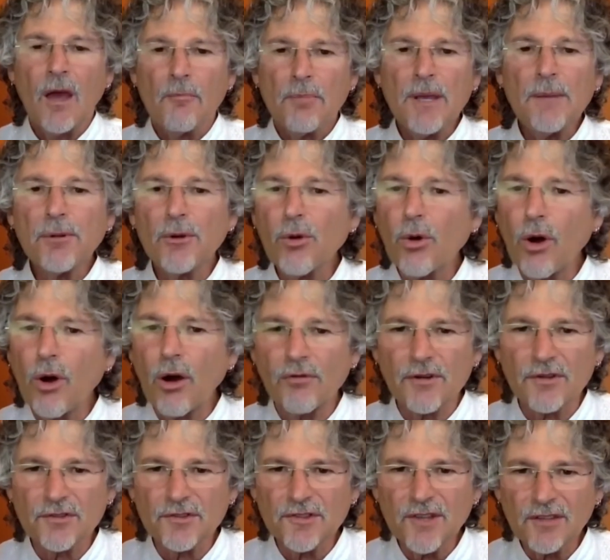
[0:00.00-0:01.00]
People who are
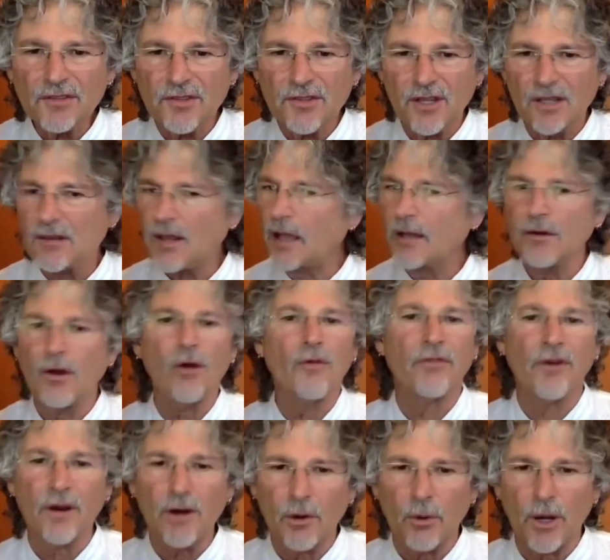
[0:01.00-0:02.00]
over 60, they know
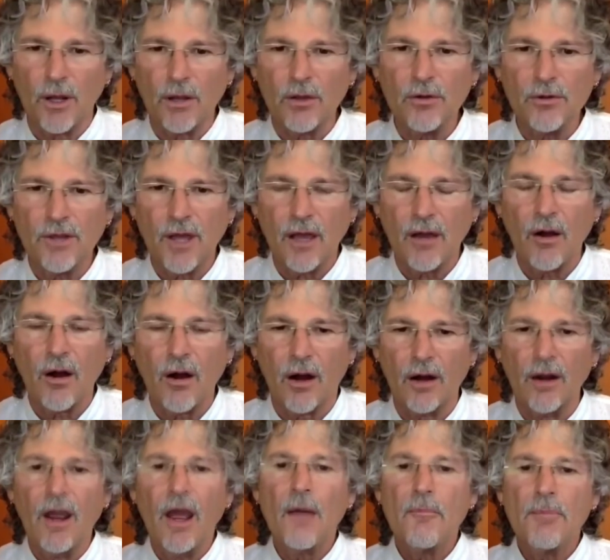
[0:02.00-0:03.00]
very well who they
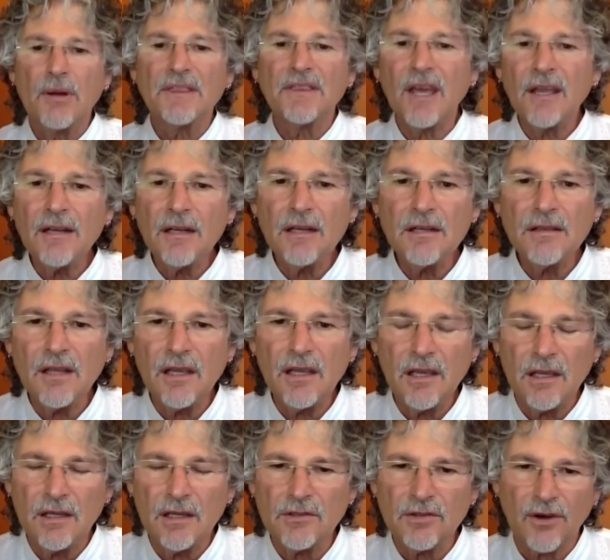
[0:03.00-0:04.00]
are, but they need
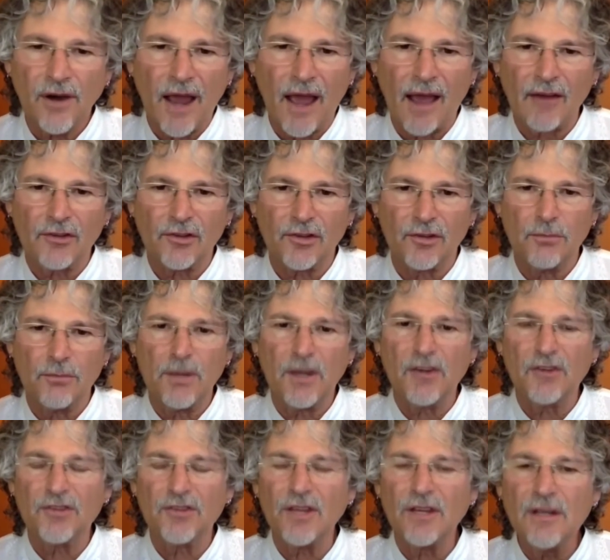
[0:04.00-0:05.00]
the interaction
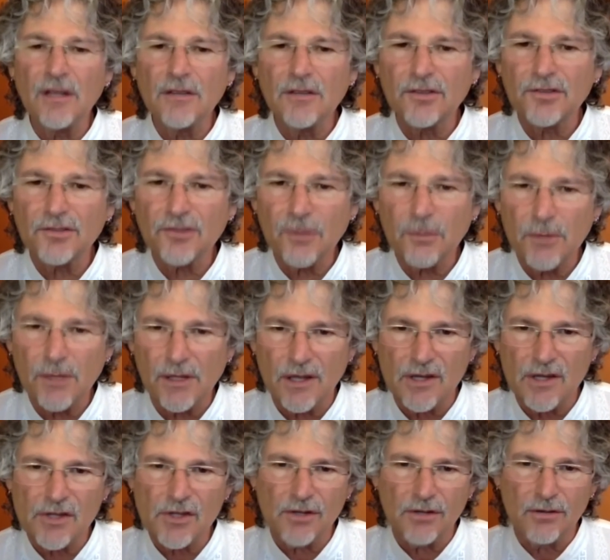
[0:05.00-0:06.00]
because they need the
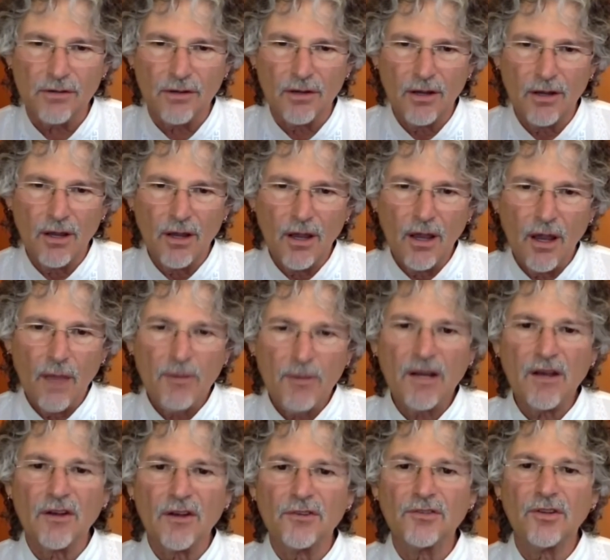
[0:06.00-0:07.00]
stimulation.
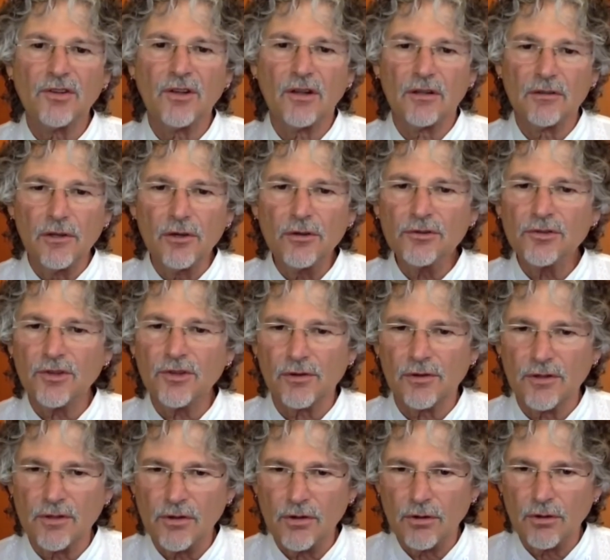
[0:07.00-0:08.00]
because use it
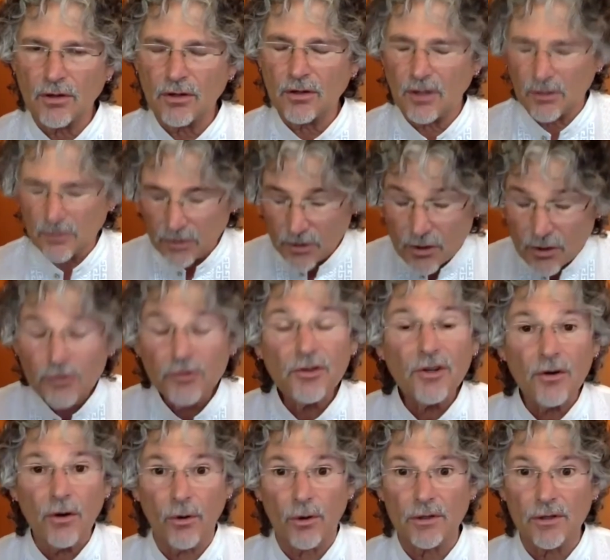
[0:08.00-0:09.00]

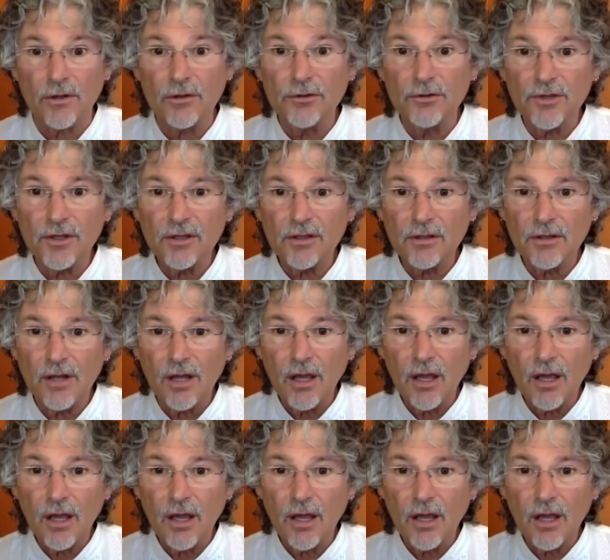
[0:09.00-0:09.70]
or lose it.